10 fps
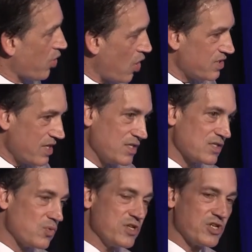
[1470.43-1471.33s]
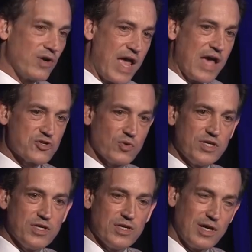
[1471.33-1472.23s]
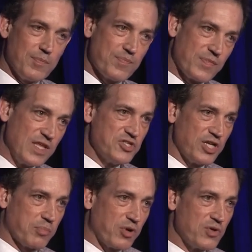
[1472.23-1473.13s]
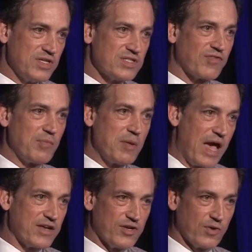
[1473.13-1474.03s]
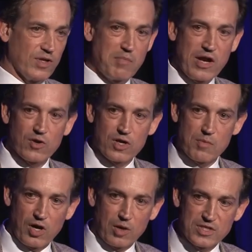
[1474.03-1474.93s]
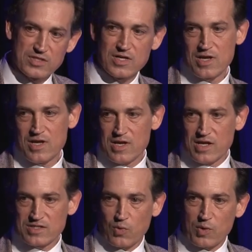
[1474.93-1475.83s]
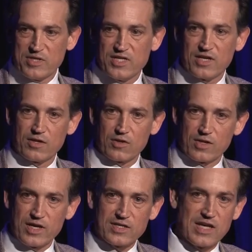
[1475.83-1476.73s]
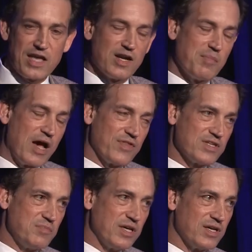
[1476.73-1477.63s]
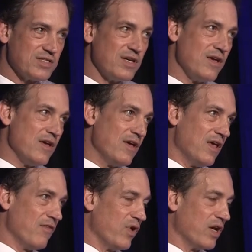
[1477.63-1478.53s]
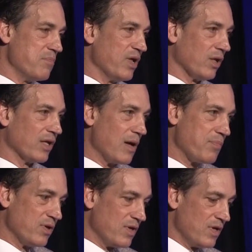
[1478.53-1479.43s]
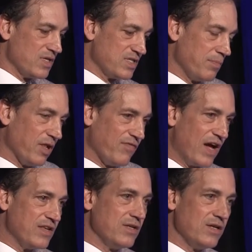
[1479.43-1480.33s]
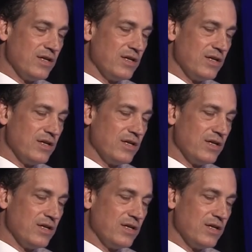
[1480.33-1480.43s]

proteins, which are naturally um, these shell proteins from the bacterial microcompartments. And so we're particularly excited about this because if we can build up simplified